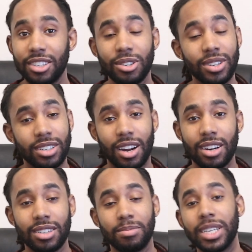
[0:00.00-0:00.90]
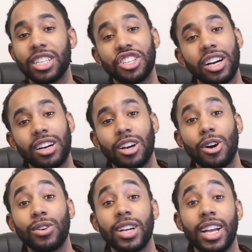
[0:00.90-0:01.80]
Shooting Stars, me and
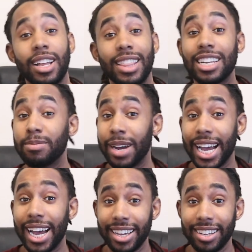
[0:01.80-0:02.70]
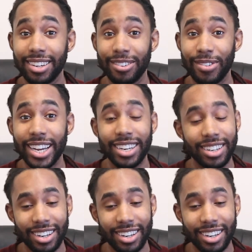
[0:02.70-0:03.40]
Jericho, that's my guy, right?